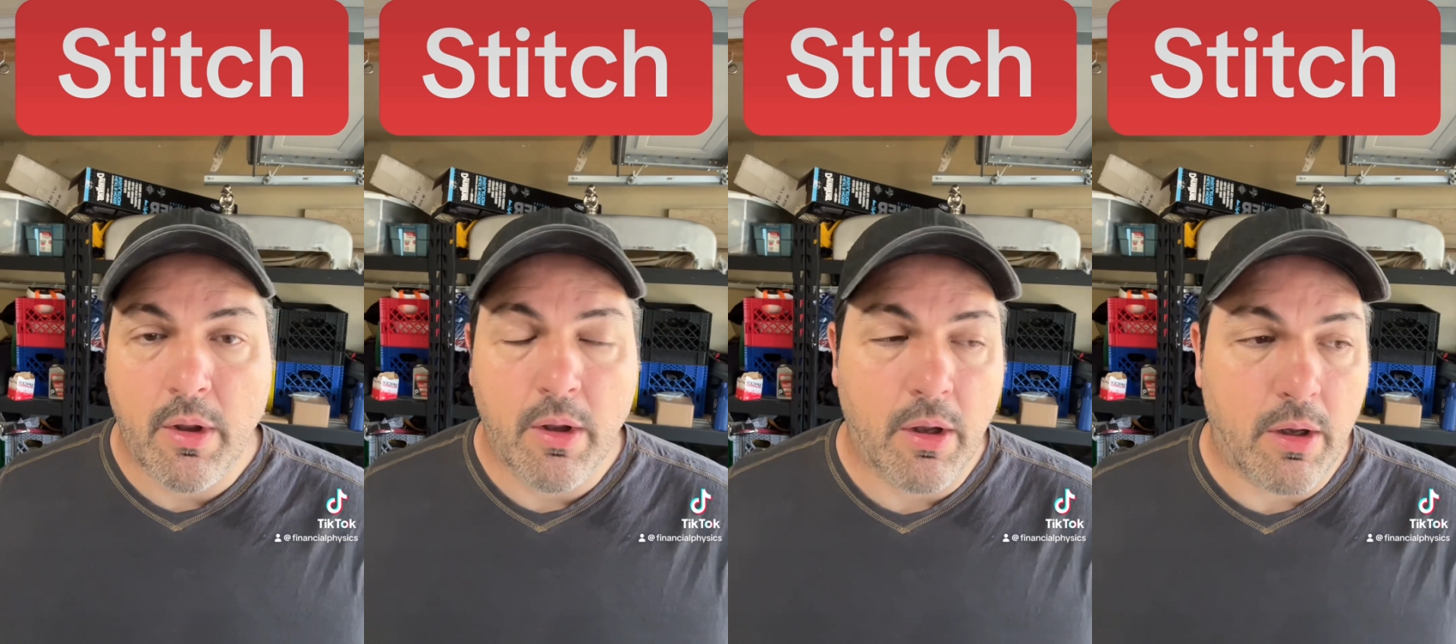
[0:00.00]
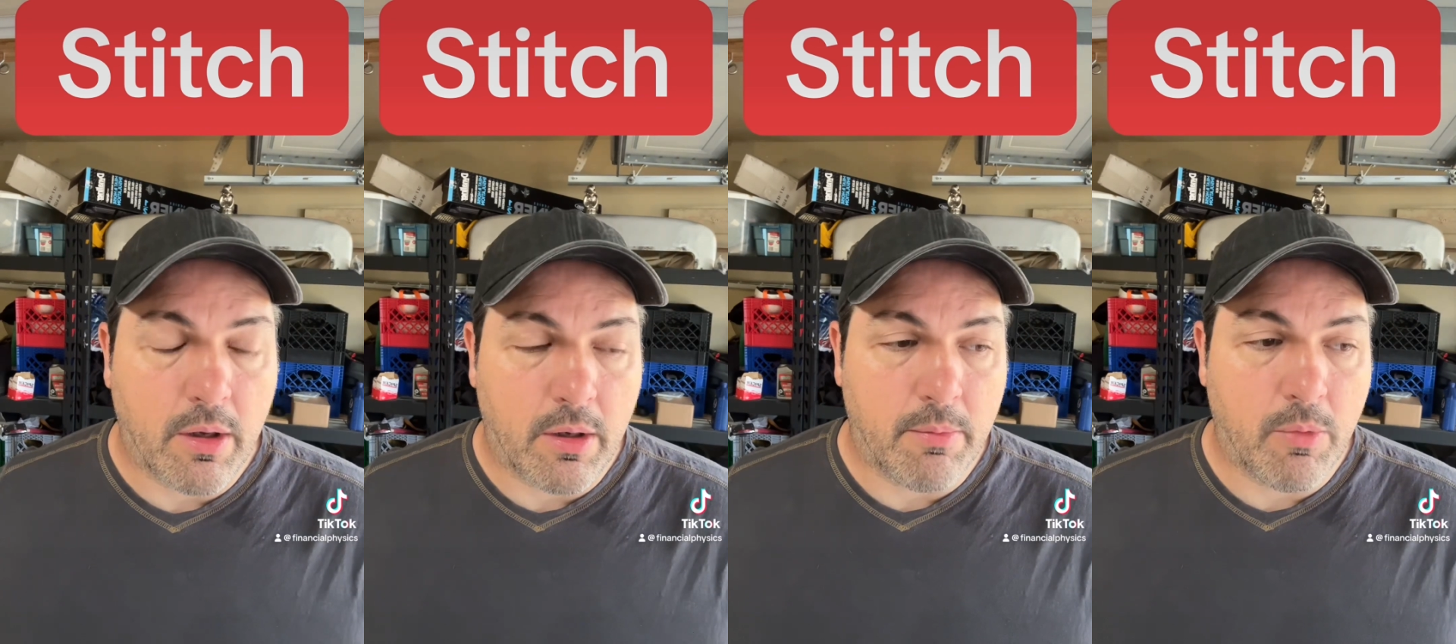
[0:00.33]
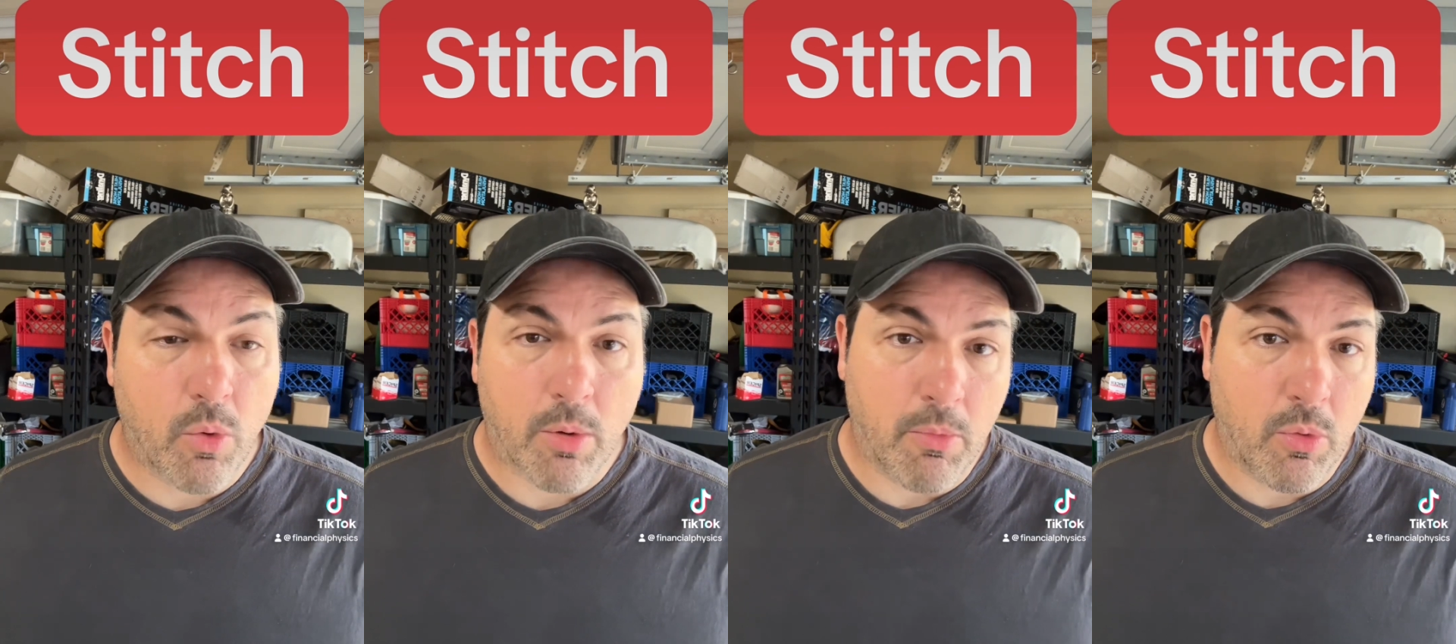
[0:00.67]

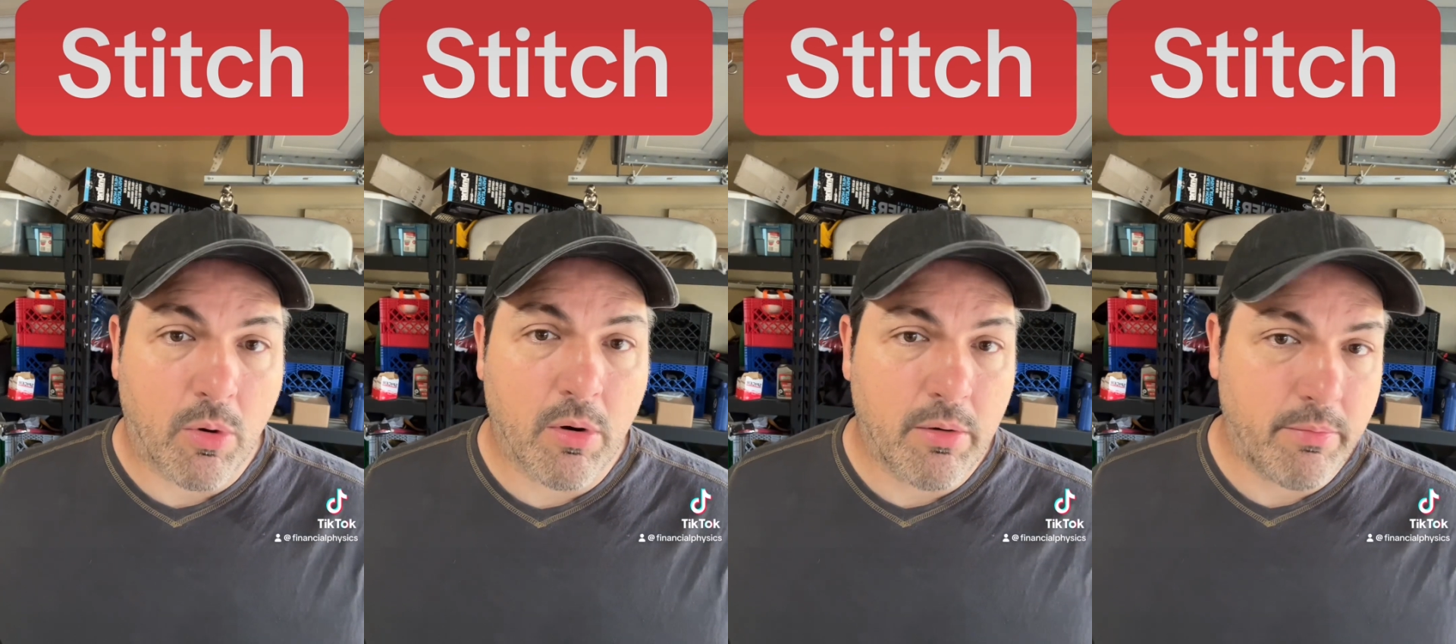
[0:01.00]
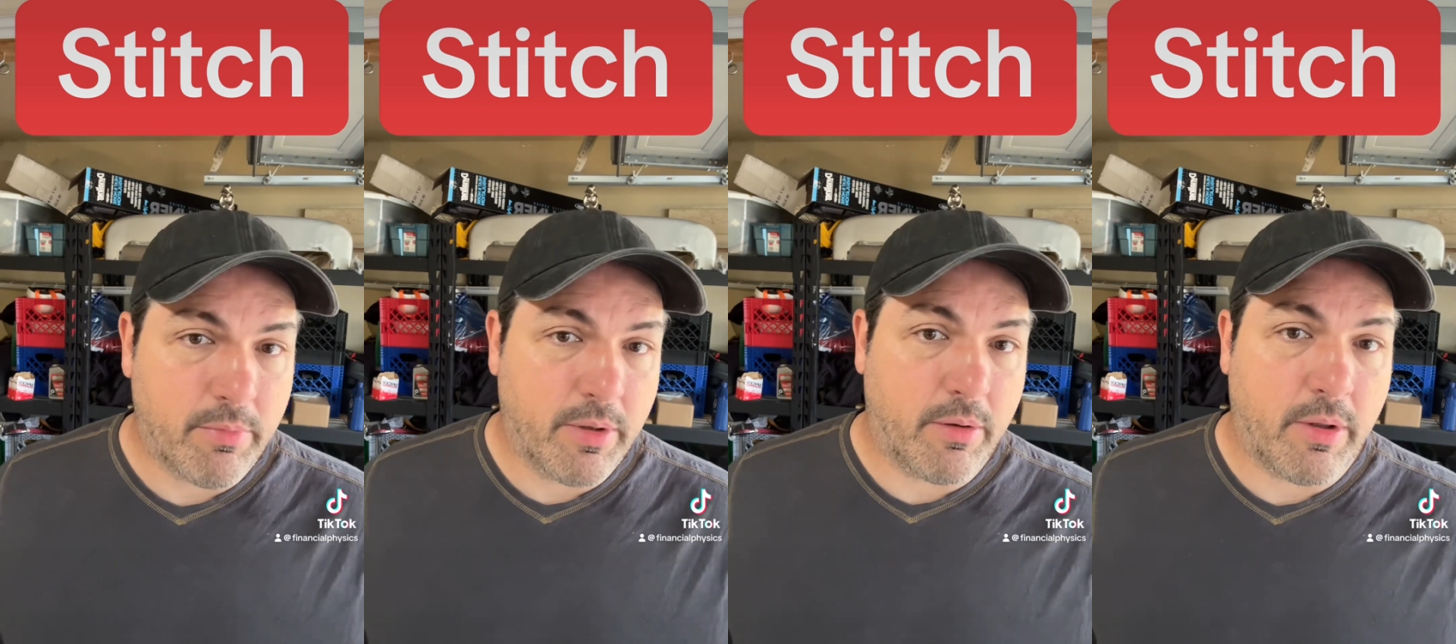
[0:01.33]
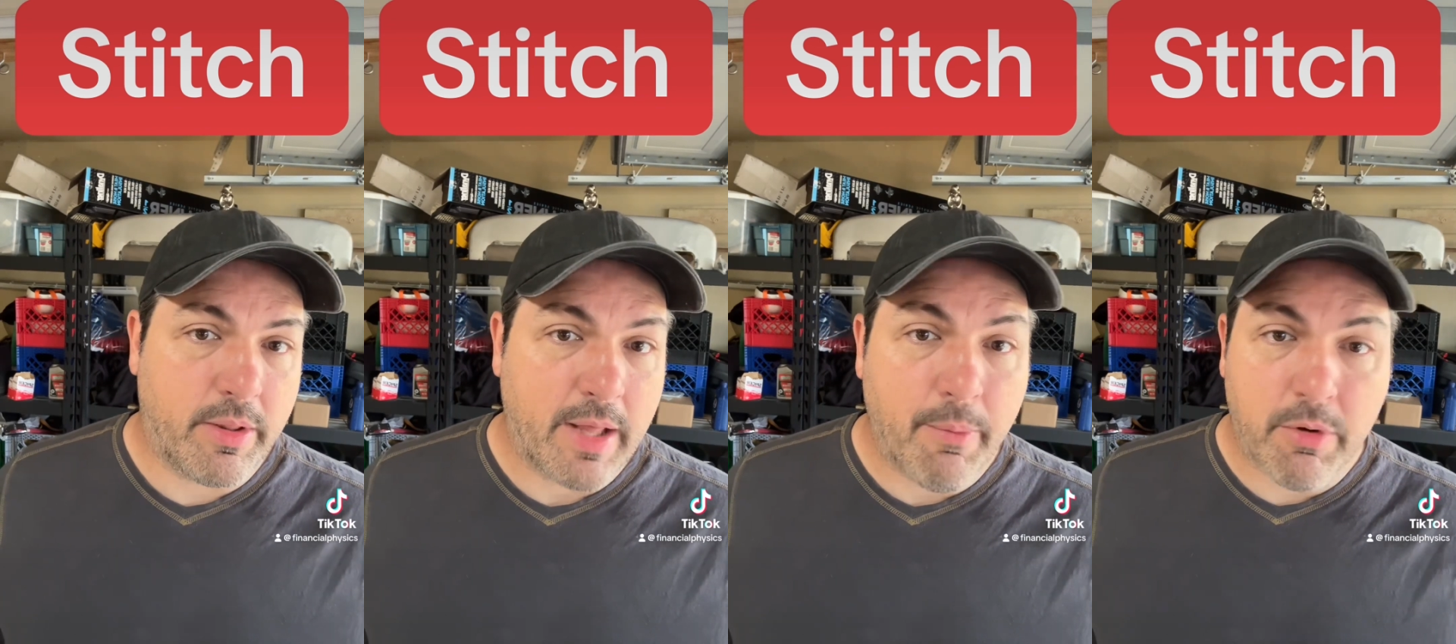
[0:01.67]
or more.
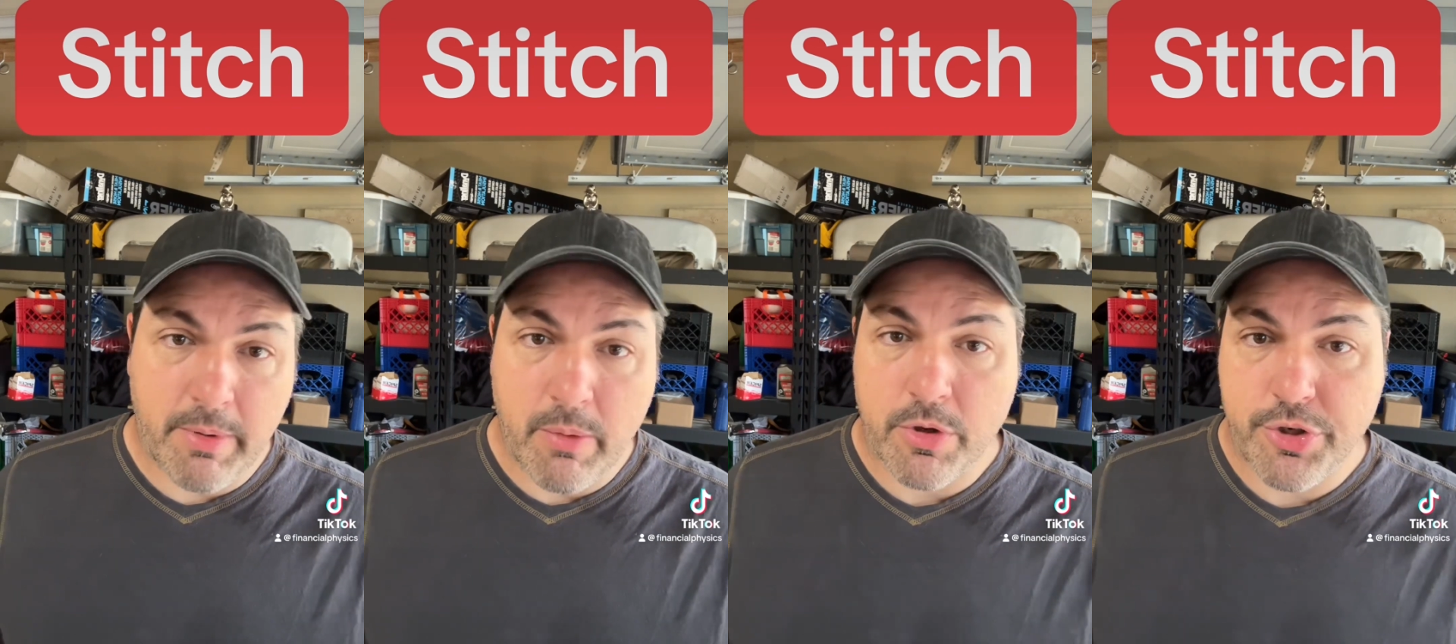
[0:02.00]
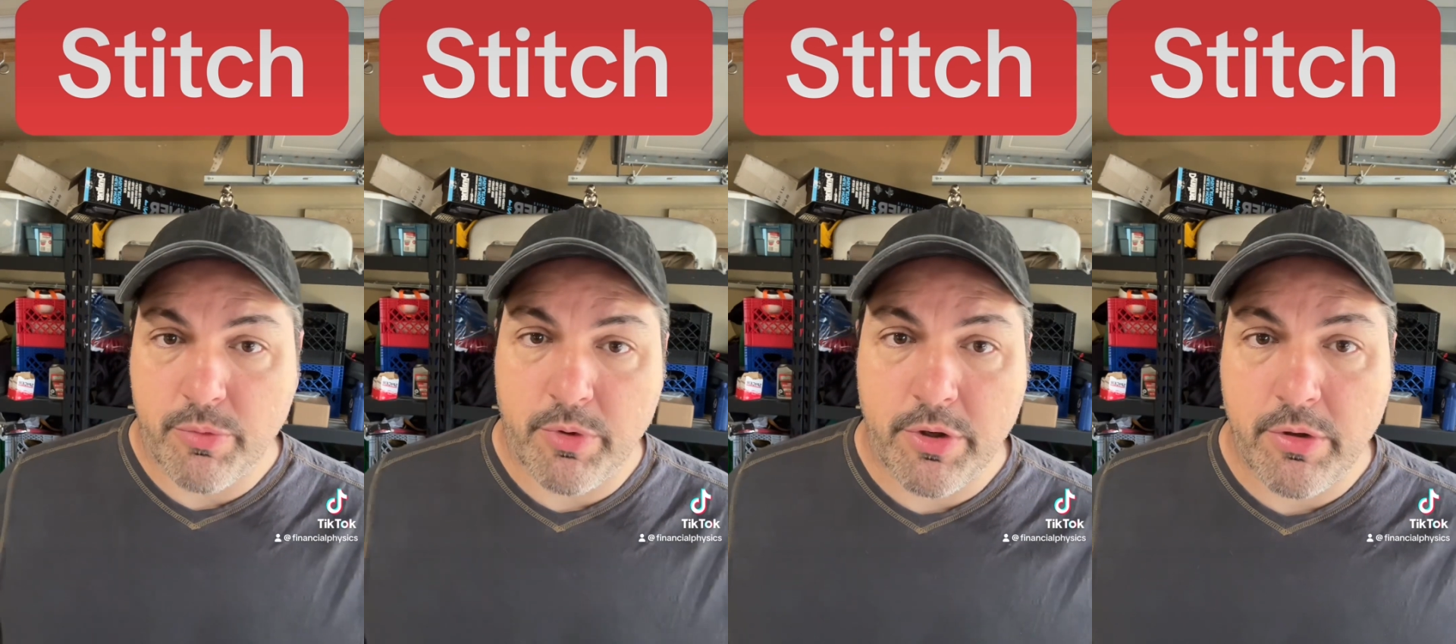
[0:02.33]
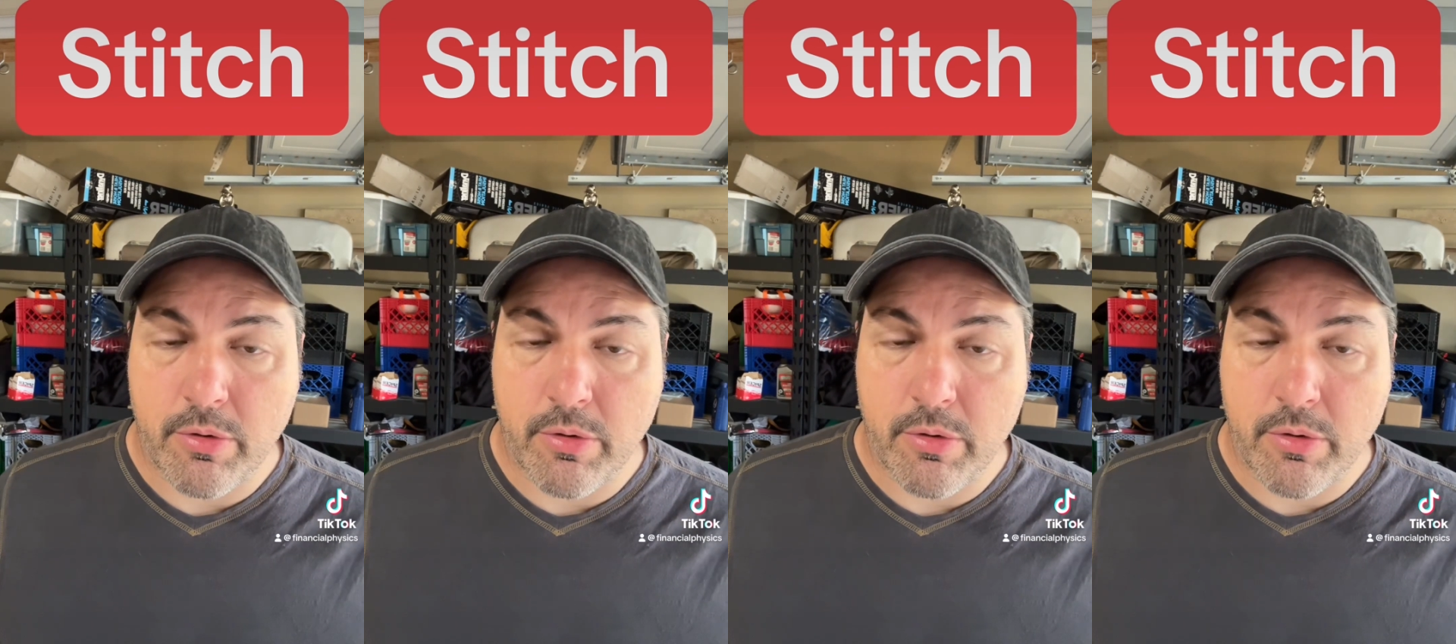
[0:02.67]
That would be what you would do.